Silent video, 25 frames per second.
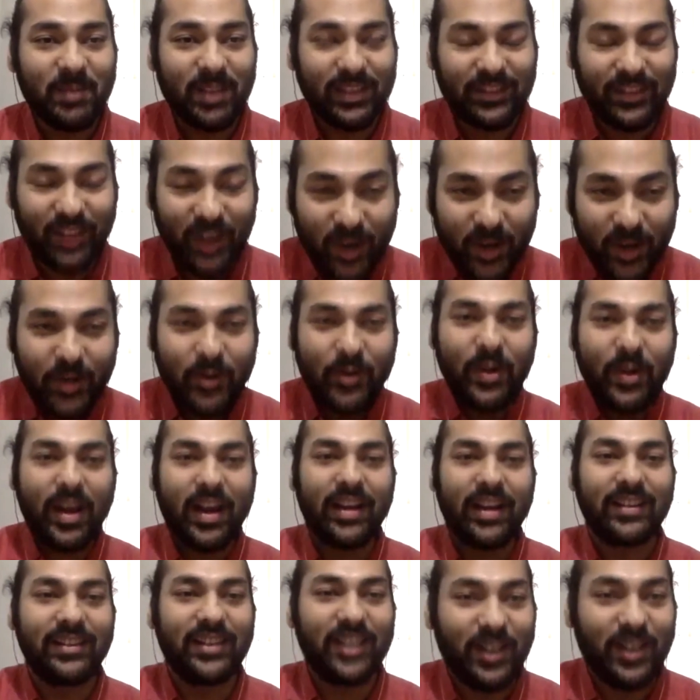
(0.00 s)

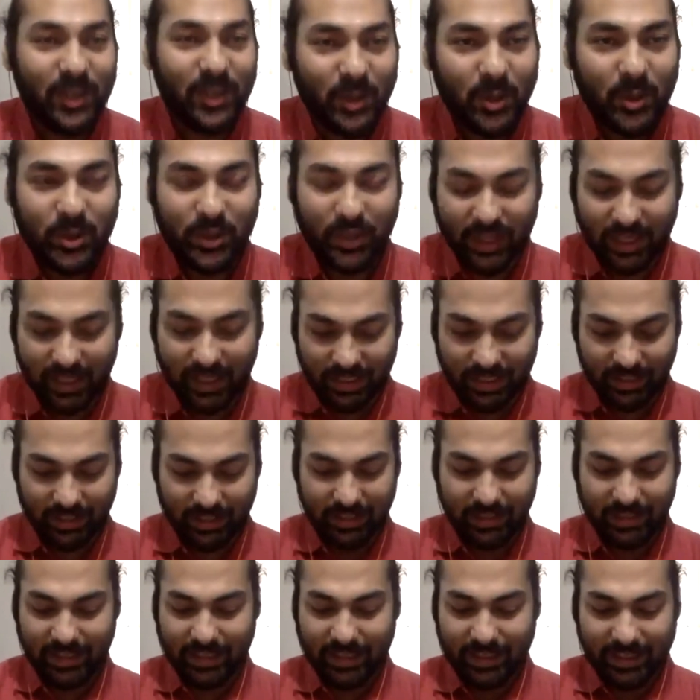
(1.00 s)
Triguna, Tridosha,
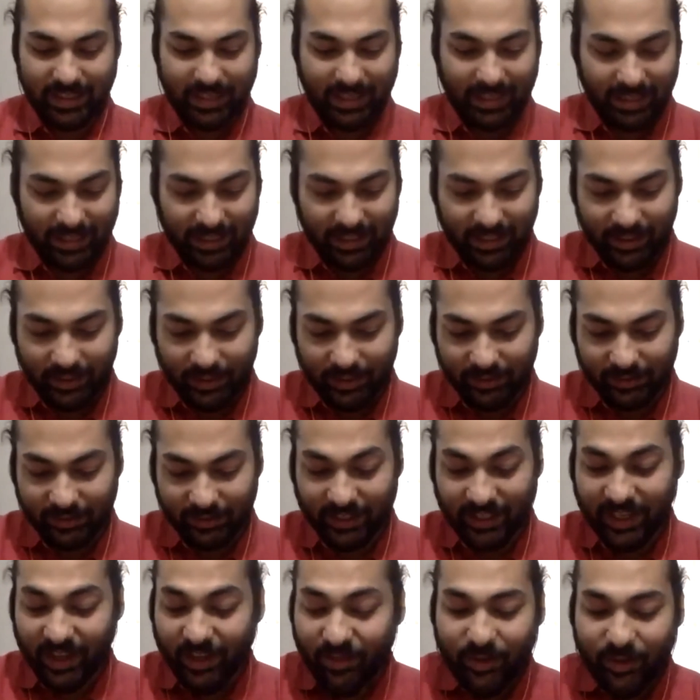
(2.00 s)
the
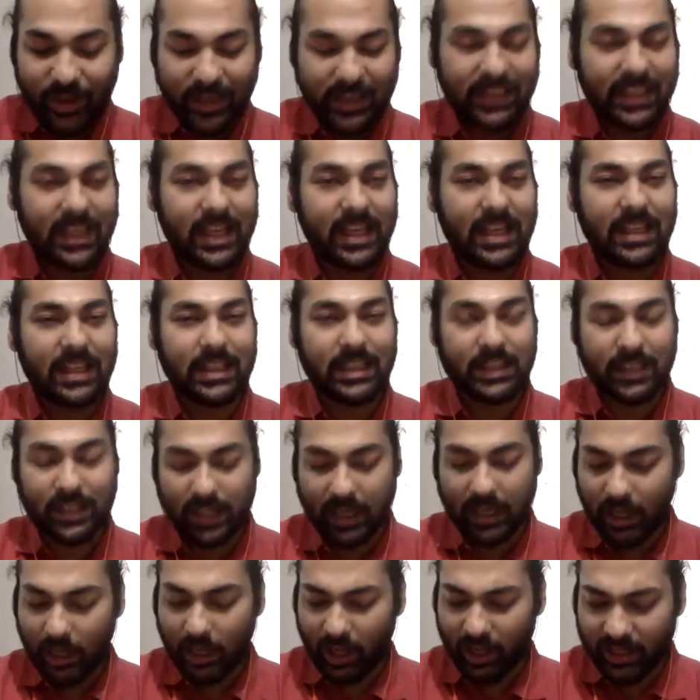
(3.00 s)
Navrasas, the
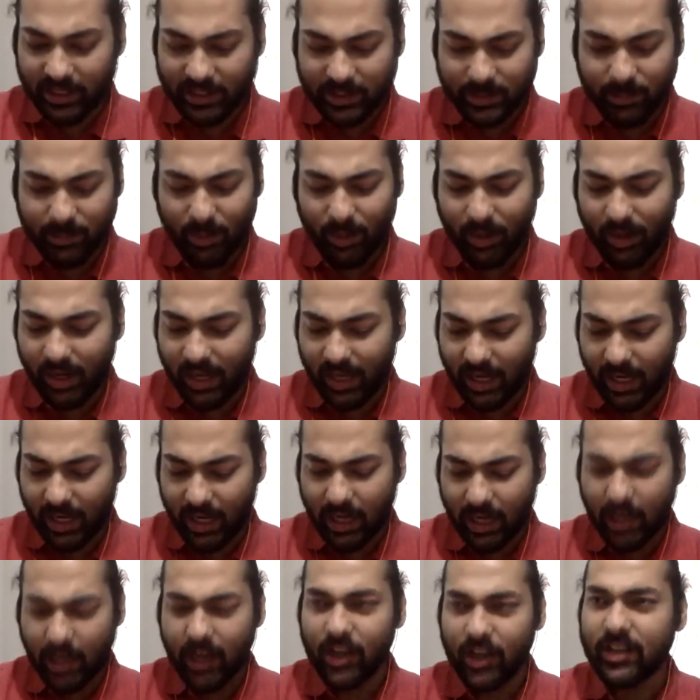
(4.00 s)
corresponding
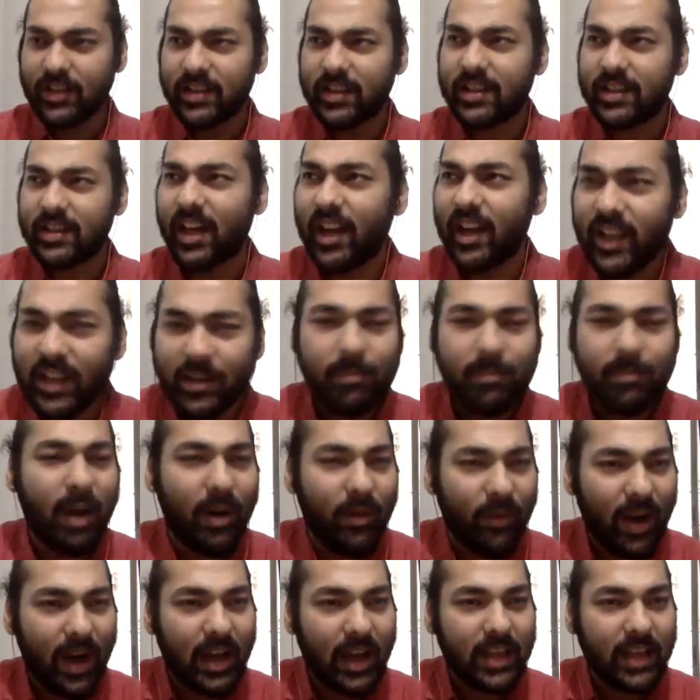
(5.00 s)
Sthai
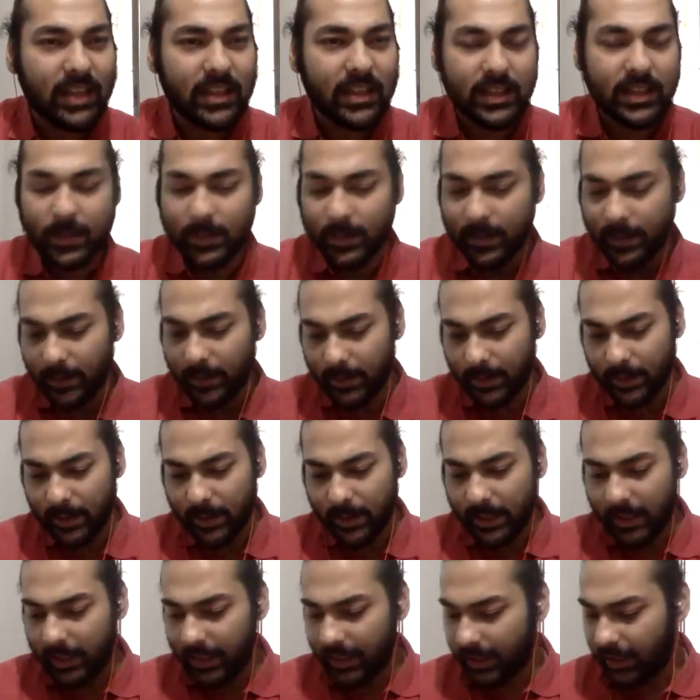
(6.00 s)
Bhavas,
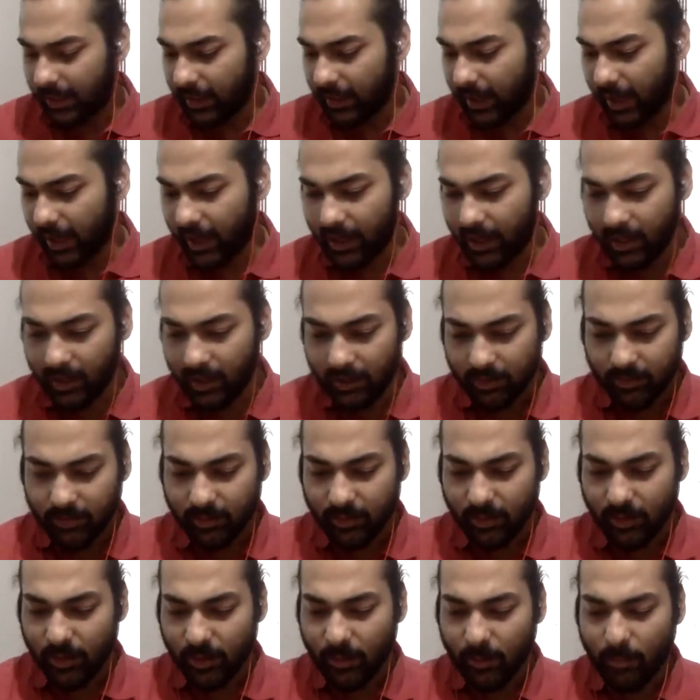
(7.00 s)
and
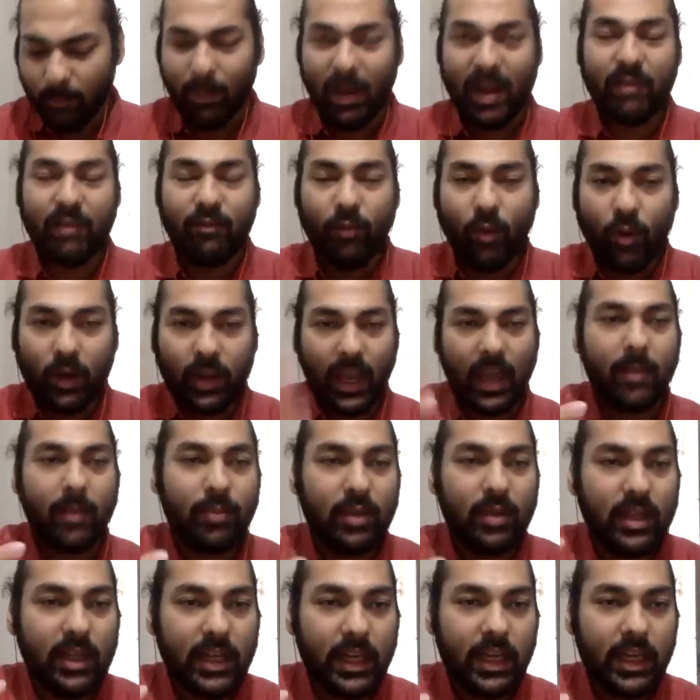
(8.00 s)
my
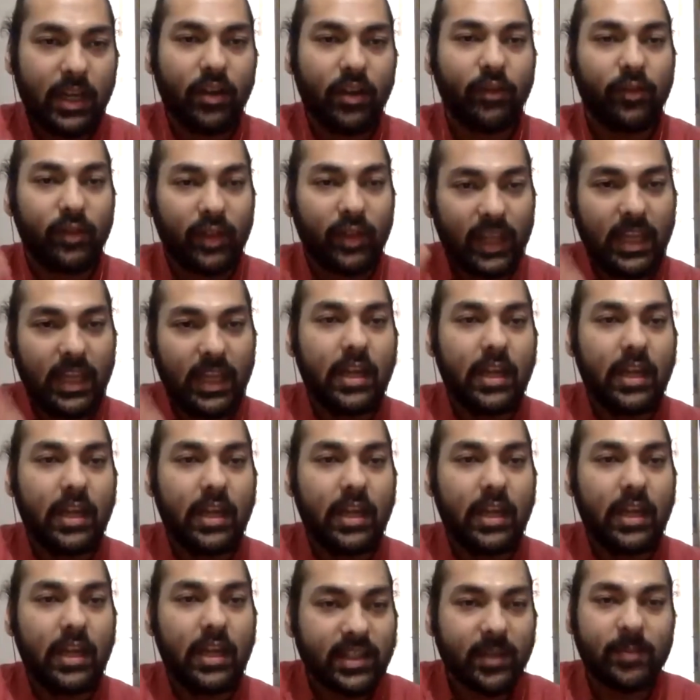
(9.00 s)
vocabulary of key
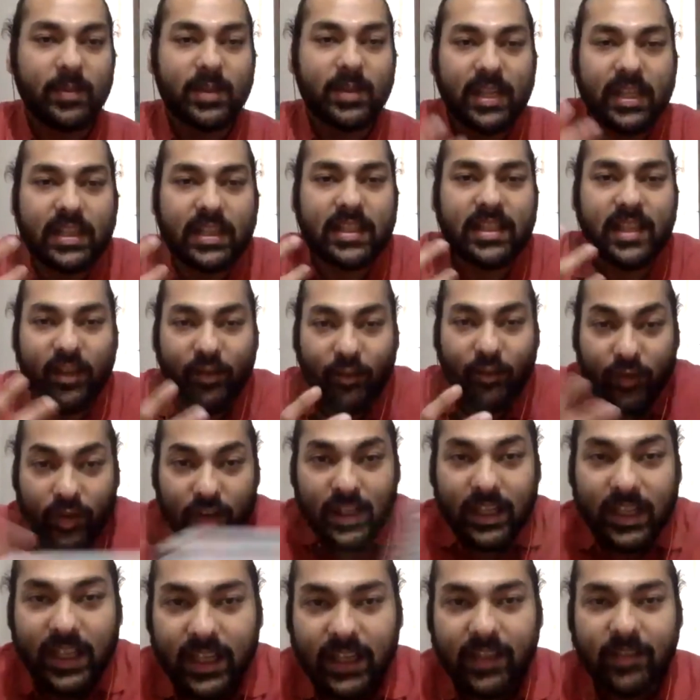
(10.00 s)
concepts has
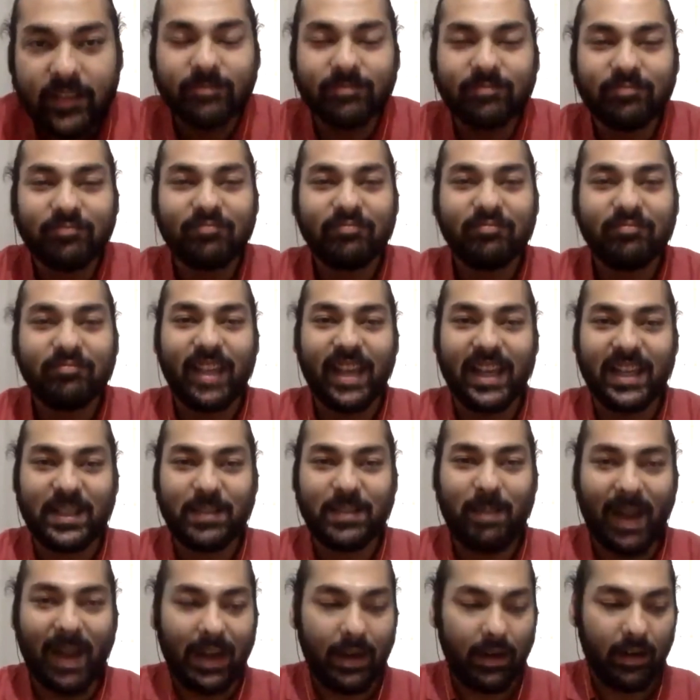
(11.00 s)
definitely
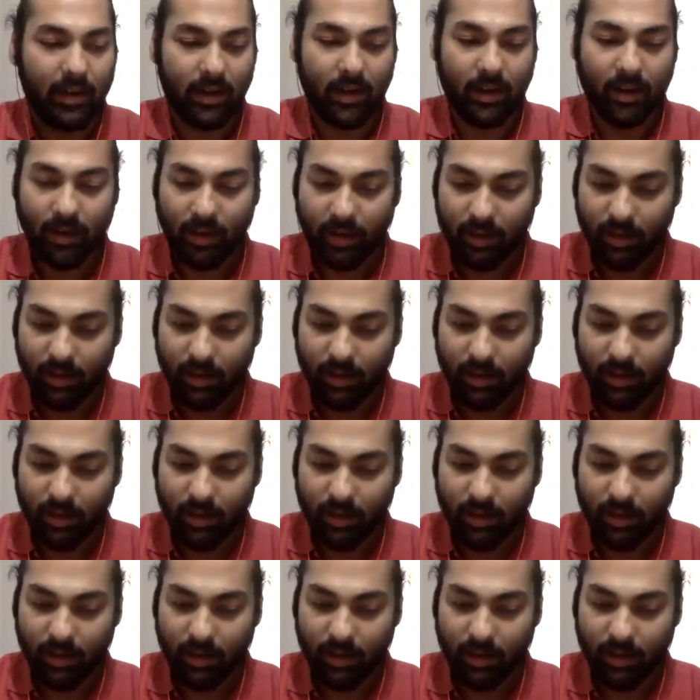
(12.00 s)
expanded.